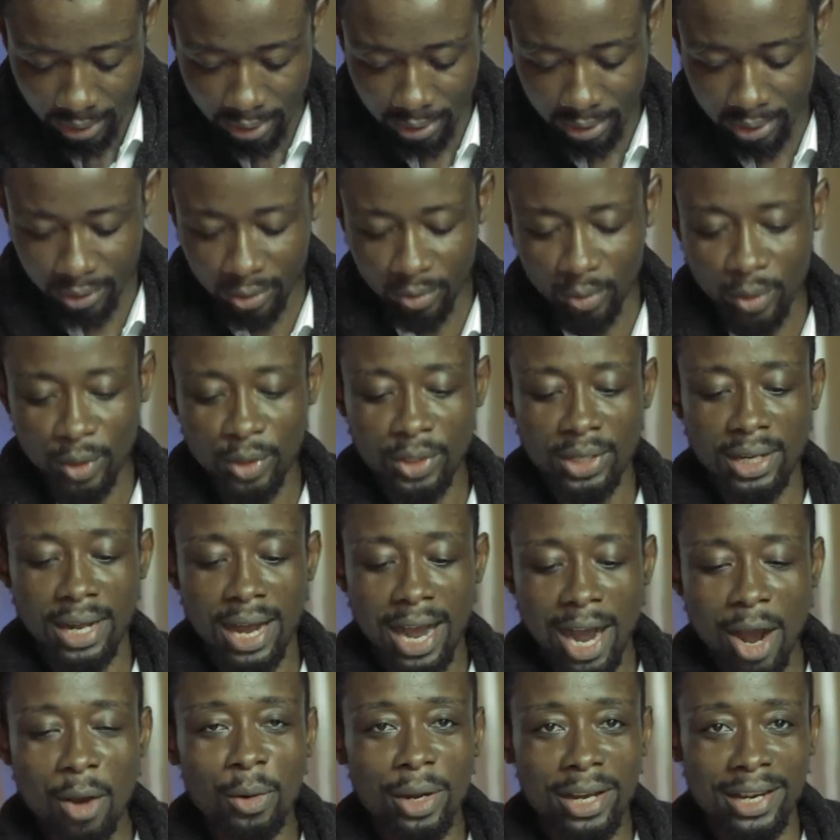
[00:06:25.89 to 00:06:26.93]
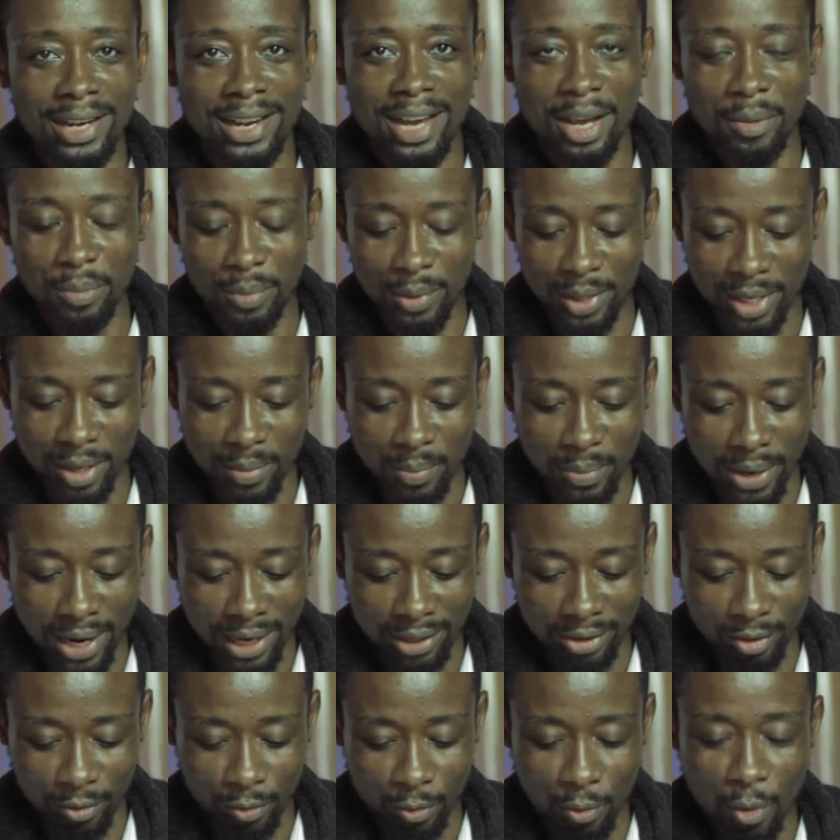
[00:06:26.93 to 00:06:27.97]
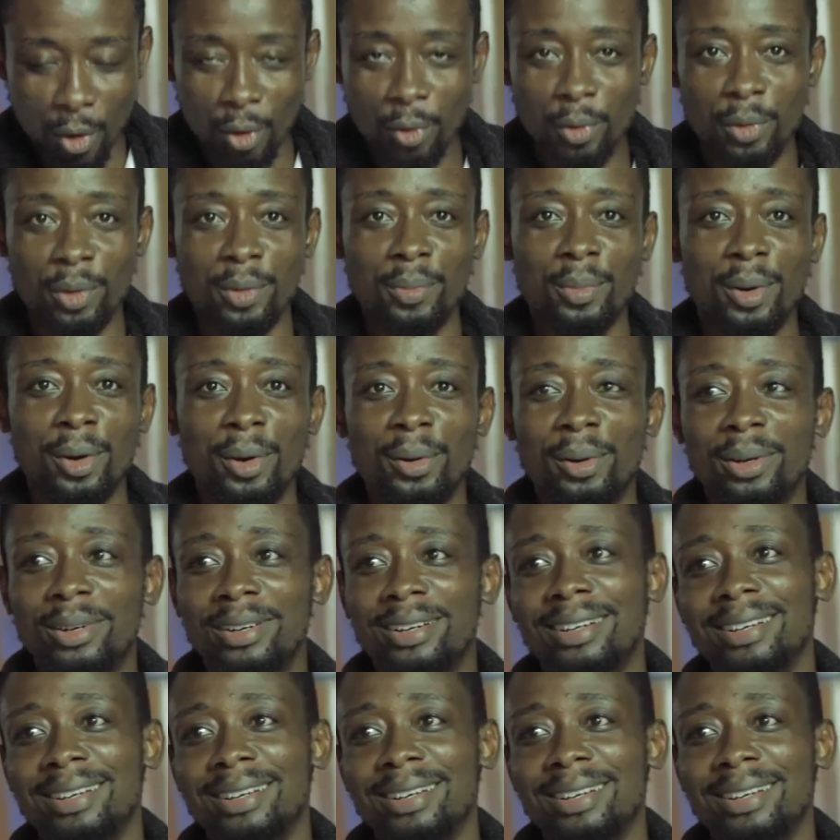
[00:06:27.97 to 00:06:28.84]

This one says, how can I be a part of Work With More?